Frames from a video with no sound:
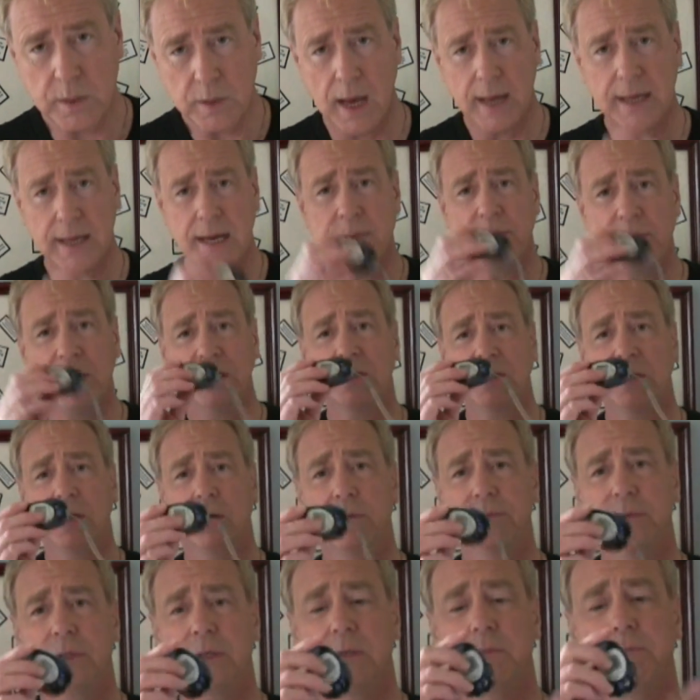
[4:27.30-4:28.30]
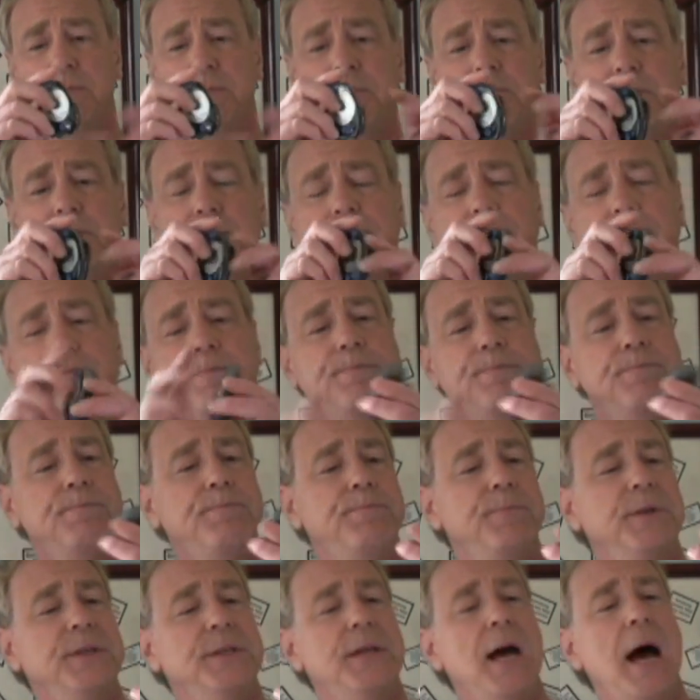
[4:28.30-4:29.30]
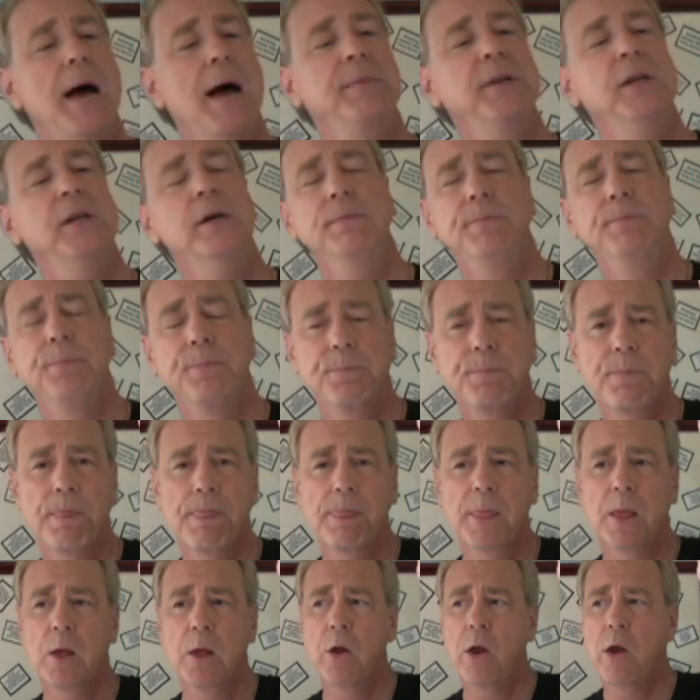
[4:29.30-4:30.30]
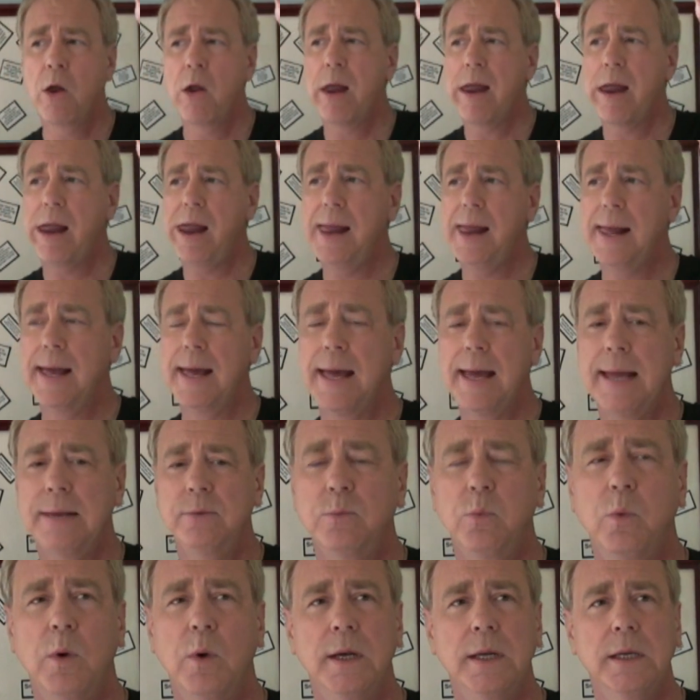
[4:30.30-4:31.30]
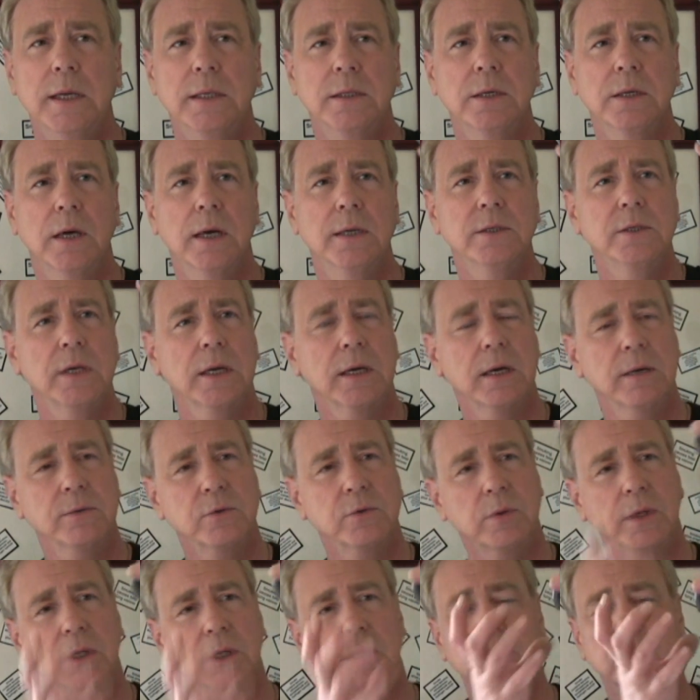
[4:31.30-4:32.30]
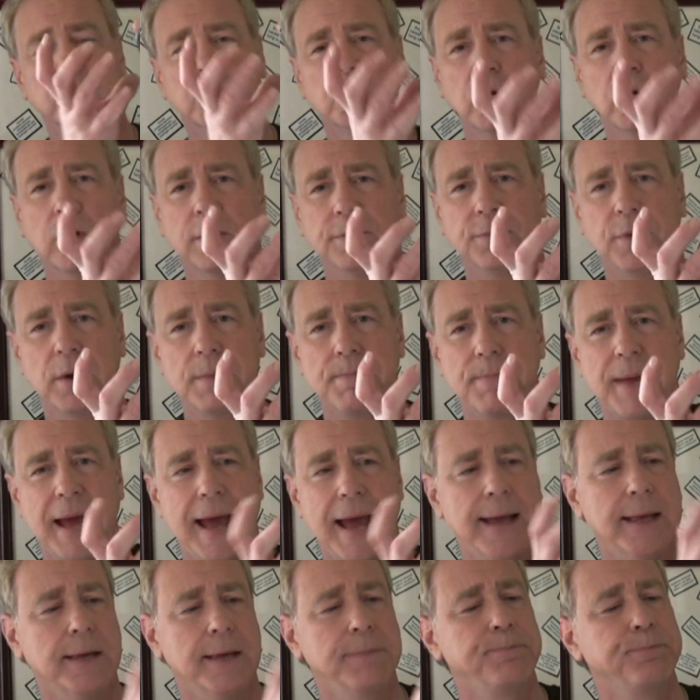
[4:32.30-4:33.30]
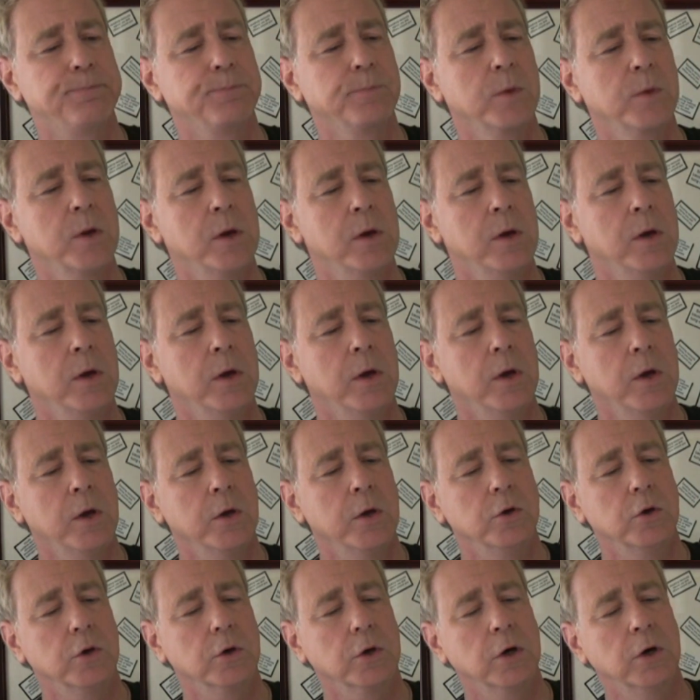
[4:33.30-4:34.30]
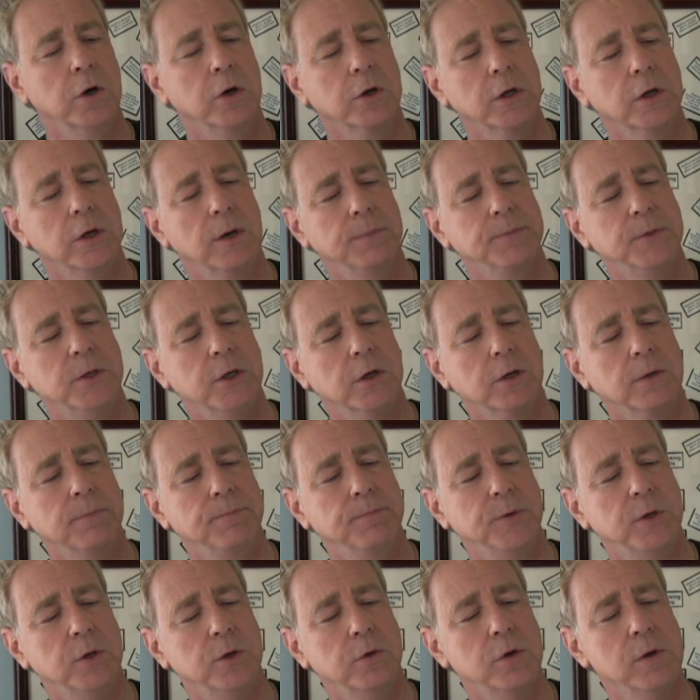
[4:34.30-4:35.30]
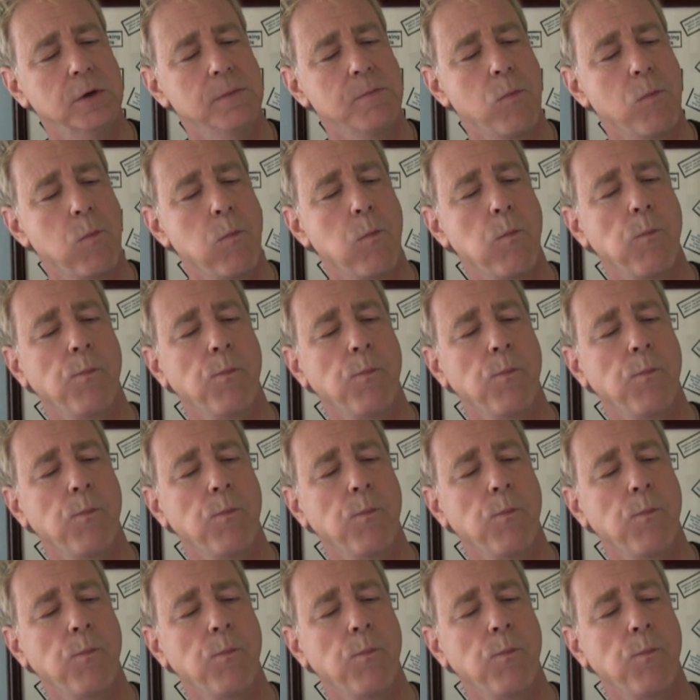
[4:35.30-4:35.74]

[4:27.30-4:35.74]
I got myself this pedometer. And what it does, it comes with a little software pack. You can hook it up to your computer.